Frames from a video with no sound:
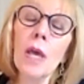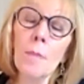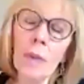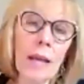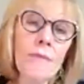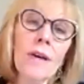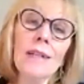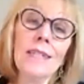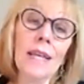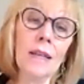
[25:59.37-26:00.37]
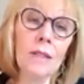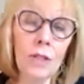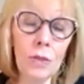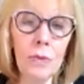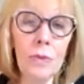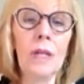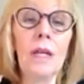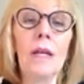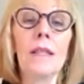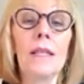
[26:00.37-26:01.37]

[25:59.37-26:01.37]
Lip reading: But I've got to tell you, the